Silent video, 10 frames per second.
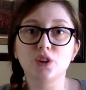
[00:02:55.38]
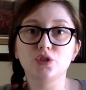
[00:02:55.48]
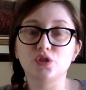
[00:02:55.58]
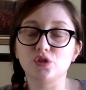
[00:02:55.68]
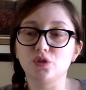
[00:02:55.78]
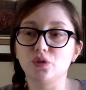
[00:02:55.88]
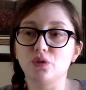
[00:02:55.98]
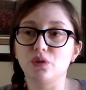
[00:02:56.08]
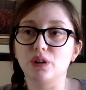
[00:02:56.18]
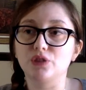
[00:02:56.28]

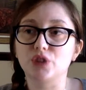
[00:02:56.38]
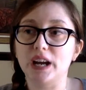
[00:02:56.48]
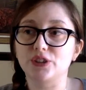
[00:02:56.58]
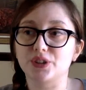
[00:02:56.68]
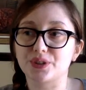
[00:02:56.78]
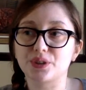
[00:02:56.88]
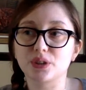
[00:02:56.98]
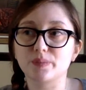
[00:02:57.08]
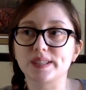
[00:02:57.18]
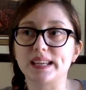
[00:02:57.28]
to tragic
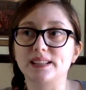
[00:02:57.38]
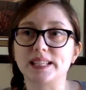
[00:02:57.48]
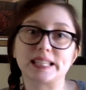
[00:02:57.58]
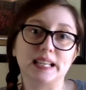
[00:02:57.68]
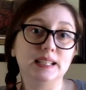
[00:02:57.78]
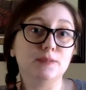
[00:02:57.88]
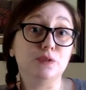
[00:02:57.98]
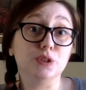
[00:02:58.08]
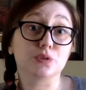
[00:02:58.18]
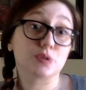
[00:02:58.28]
circumstances that he
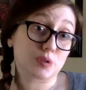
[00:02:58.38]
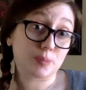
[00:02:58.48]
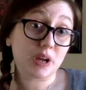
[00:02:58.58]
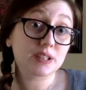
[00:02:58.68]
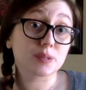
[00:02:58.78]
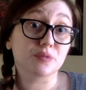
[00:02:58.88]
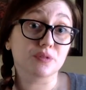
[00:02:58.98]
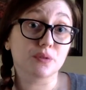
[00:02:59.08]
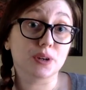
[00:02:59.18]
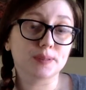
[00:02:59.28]
feels responsible
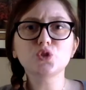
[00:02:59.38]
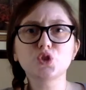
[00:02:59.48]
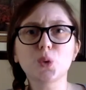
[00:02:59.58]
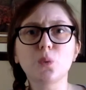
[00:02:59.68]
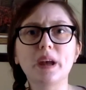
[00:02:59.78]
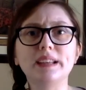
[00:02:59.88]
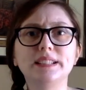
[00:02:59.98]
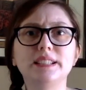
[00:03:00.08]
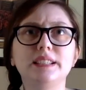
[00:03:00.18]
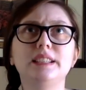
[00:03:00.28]
for. So when
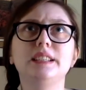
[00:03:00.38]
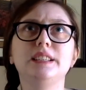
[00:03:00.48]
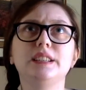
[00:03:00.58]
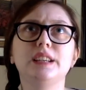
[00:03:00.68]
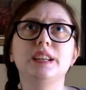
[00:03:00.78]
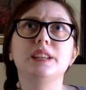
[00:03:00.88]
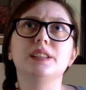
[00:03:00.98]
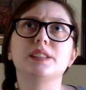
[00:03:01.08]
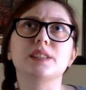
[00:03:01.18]
he is